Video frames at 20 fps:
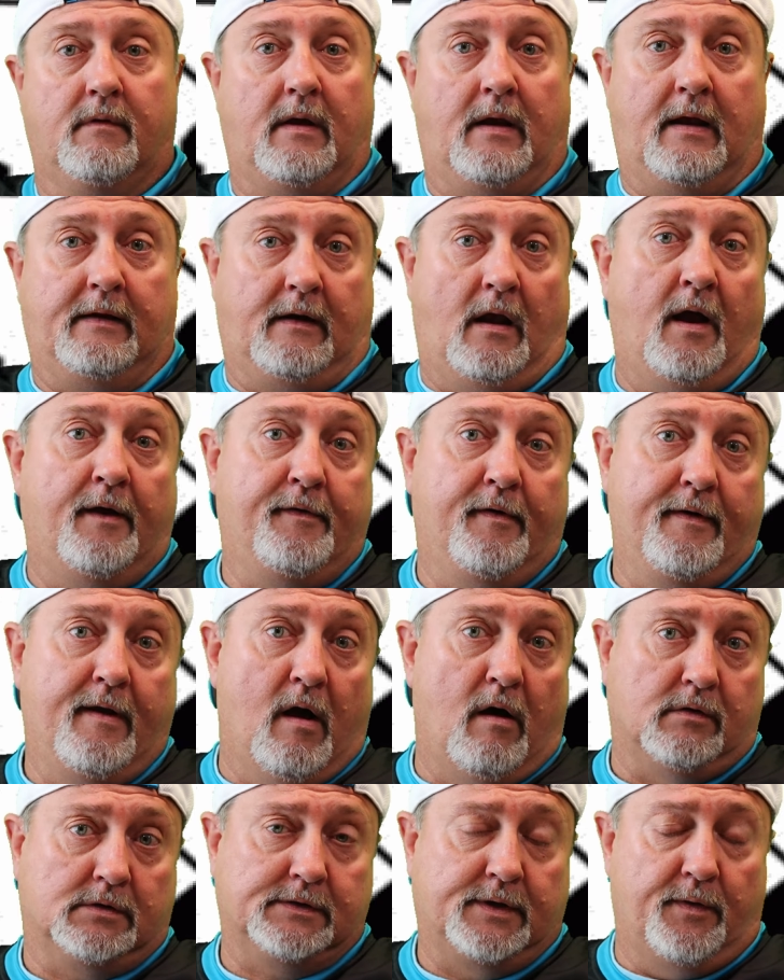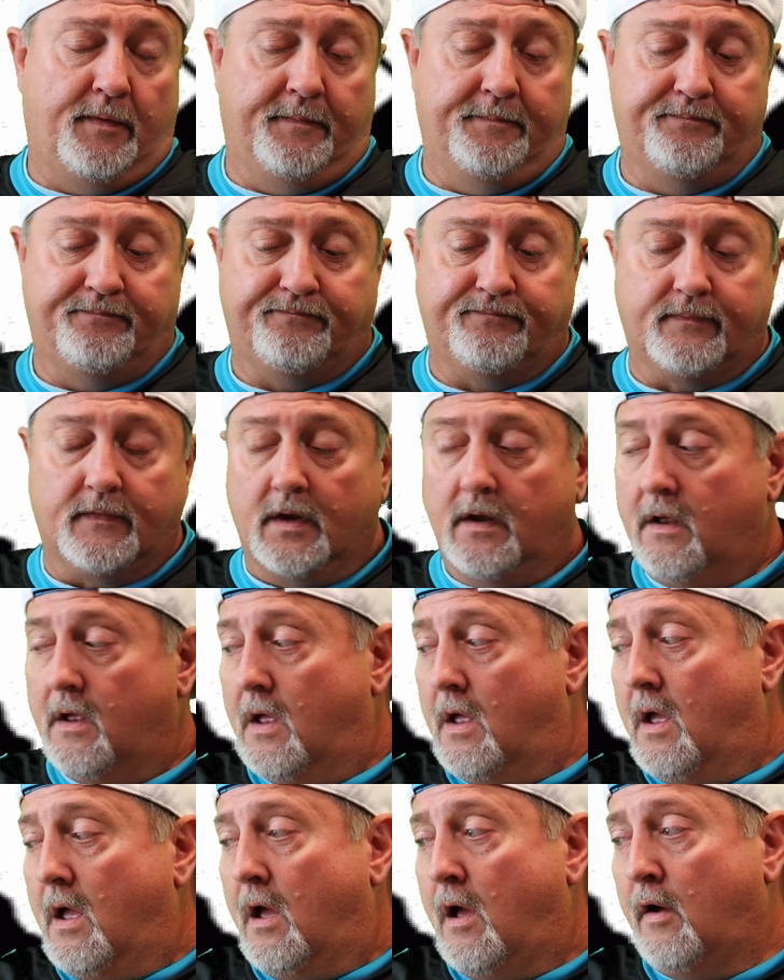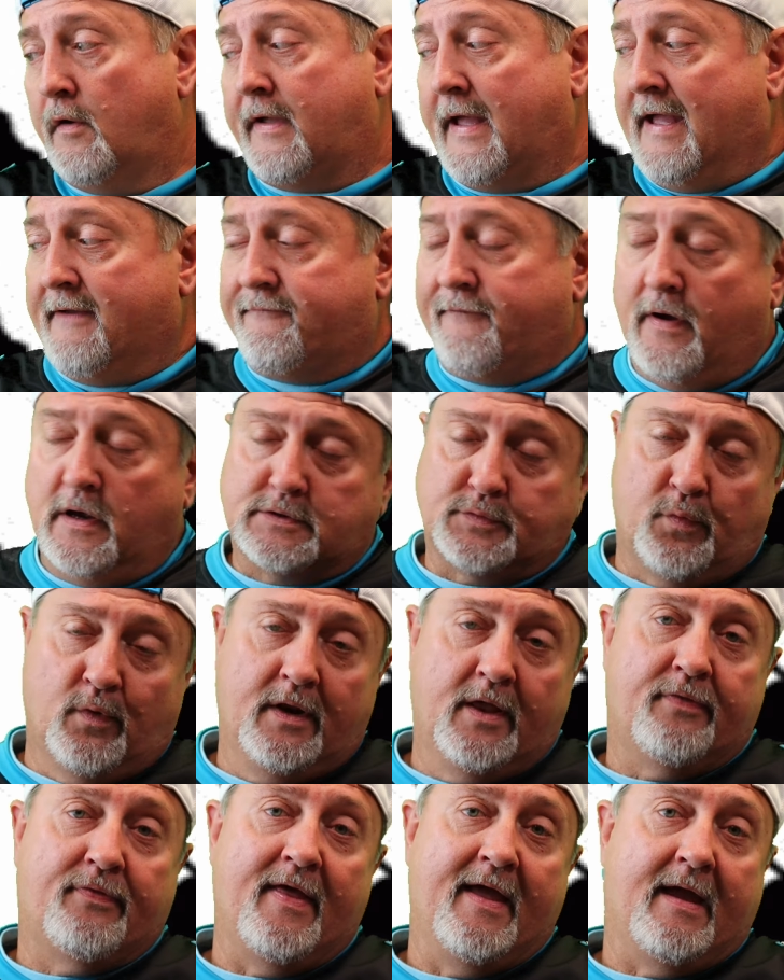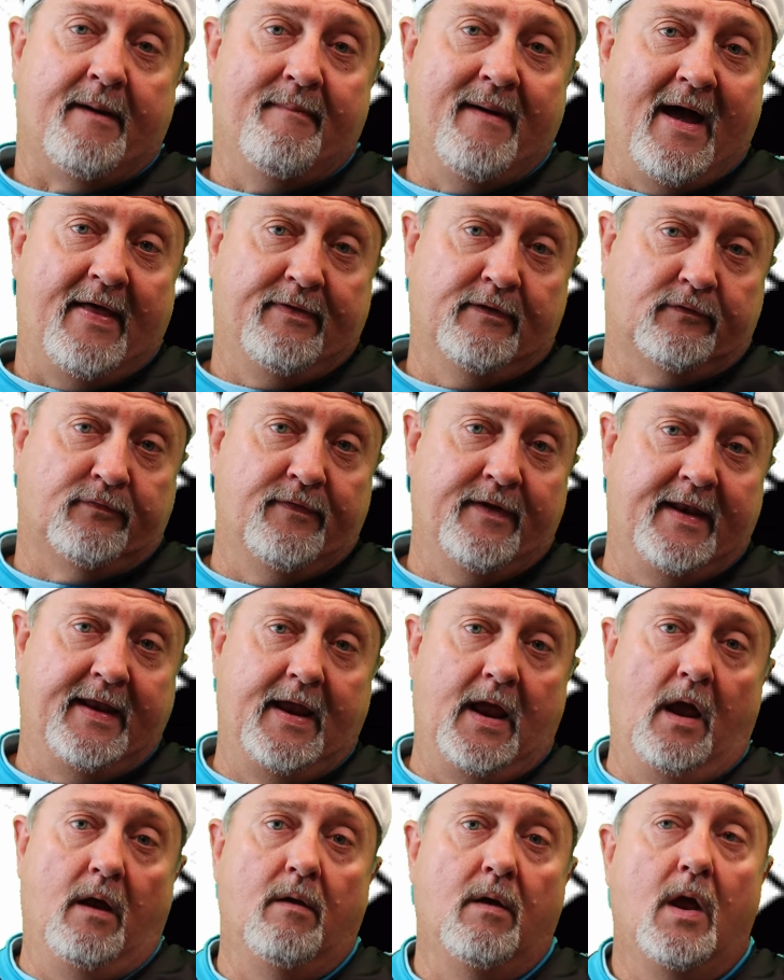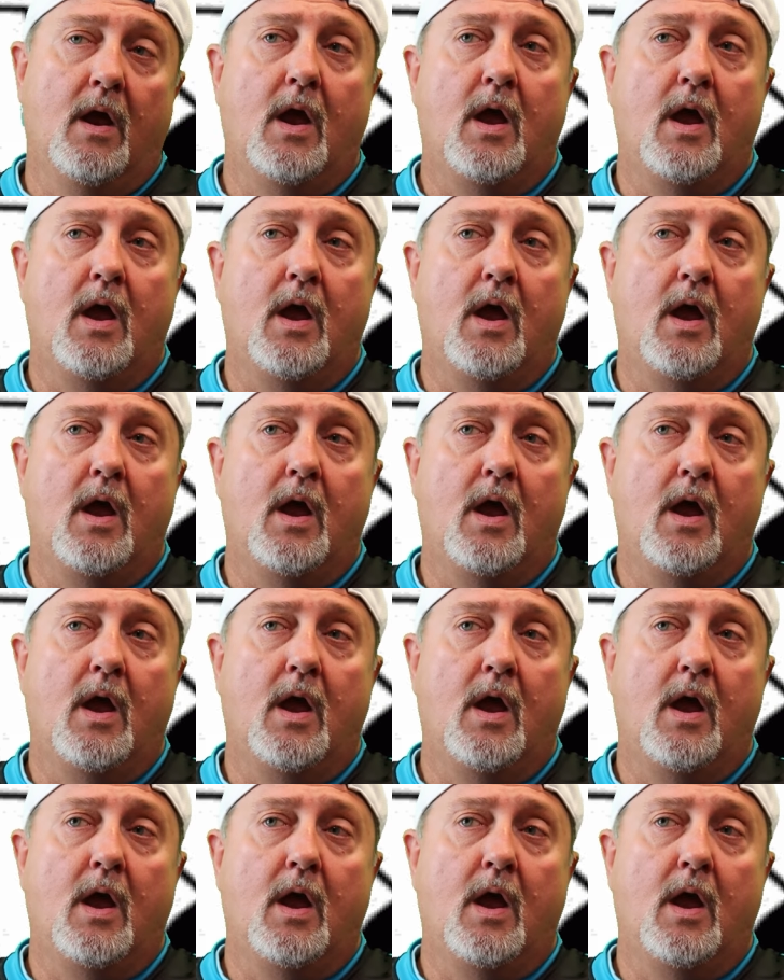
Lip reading: underdogs on. Okay, folks, what do you think about this video?